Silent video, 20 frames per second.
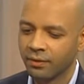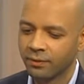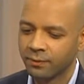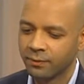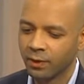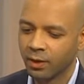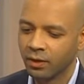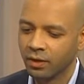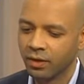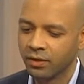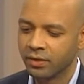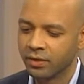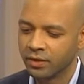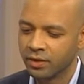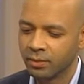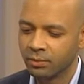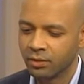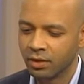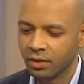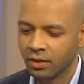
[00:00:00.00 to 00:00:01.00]
fall
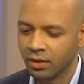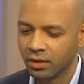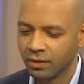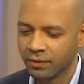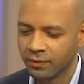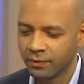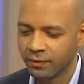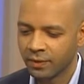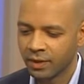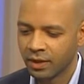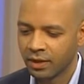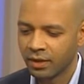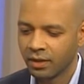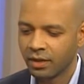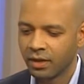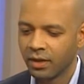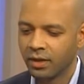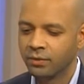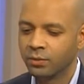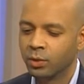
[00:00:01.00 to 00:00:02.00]
under the umbrella
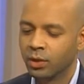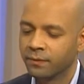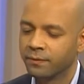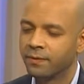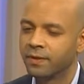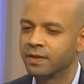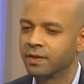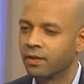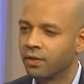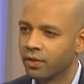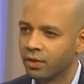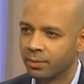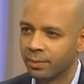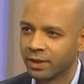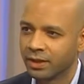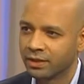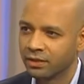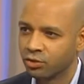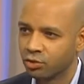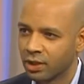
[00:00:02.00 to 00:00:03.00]
of what physical
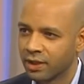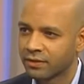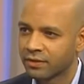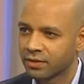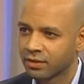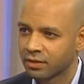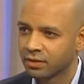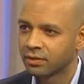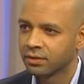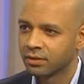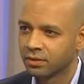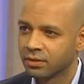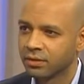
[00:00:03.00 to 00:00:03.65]
therapy can address.